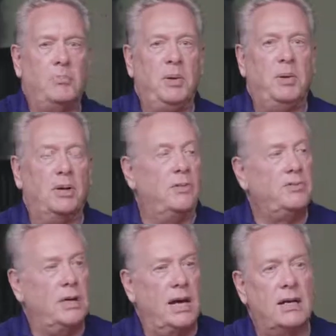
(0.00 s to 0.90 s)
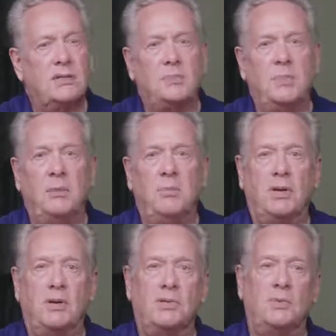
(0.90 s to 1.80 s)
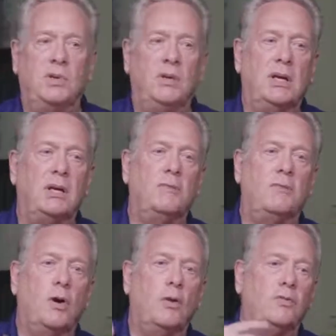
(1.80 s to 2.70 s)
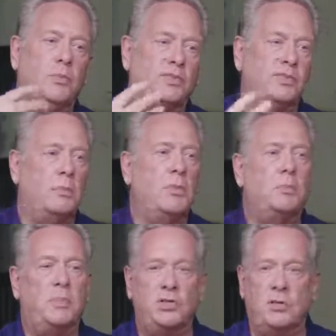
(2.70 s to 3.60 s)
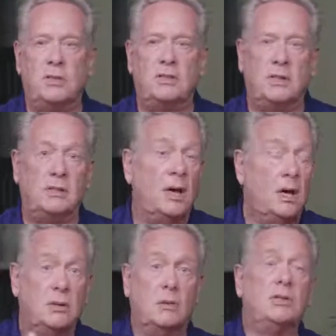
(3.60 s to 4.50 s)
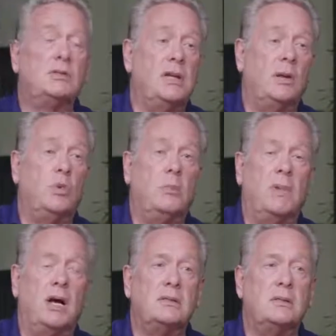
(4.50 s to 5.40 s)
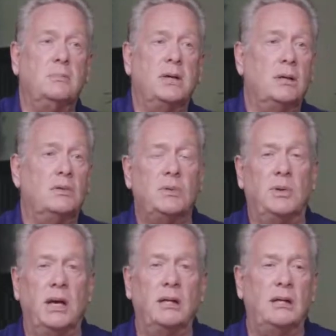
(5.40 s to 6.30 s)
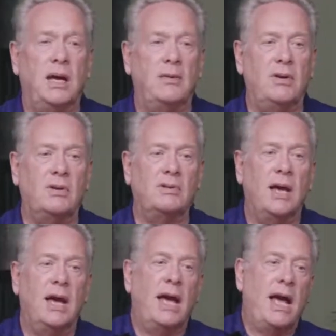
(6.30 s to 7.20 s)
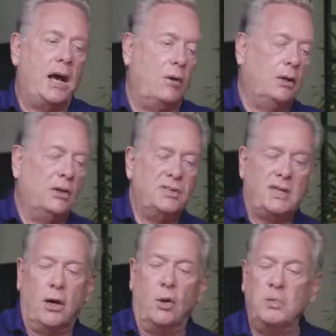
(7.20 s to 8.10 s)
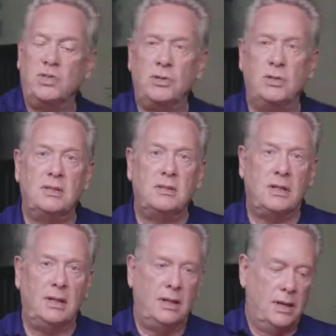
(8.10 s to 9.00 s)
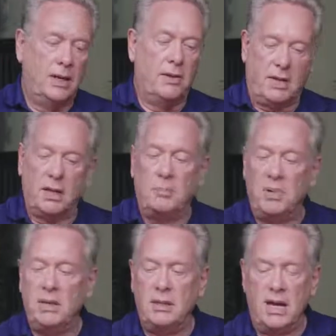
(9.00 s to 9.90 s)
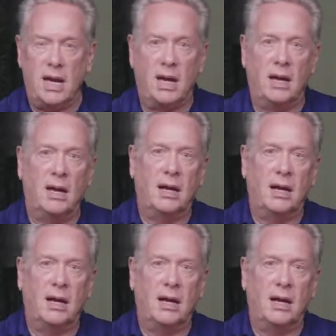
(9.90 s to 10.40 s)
People often ask me, because when you get involved with some opportunities, not just network marketing, but also in other areas, how long is that opportunity going to be there?